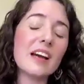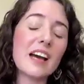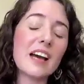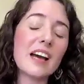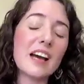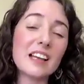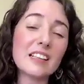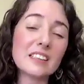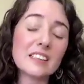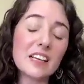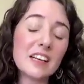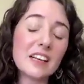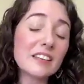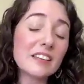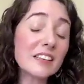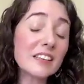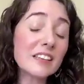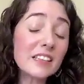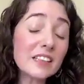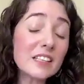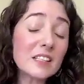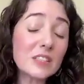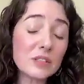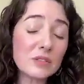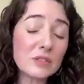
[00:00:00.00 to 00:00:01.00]
And I think
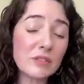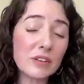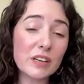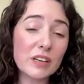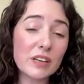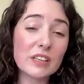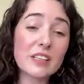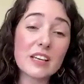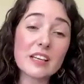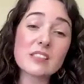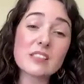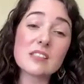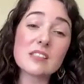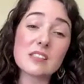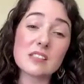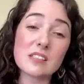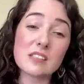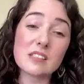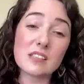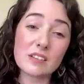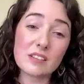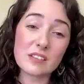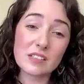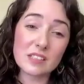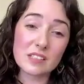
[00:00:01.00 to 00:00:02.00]
that's a very
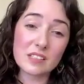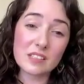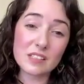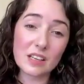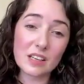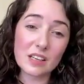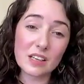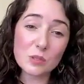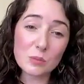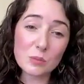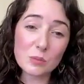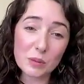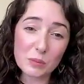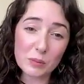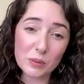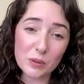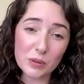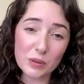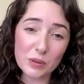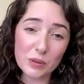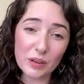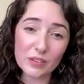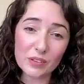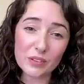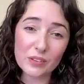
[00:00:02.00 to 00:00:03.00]
necessary stage people
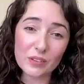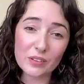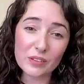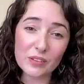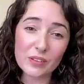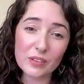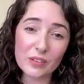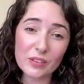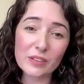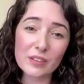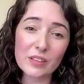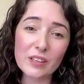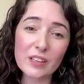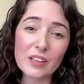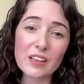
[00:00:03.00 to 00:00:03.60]
go through.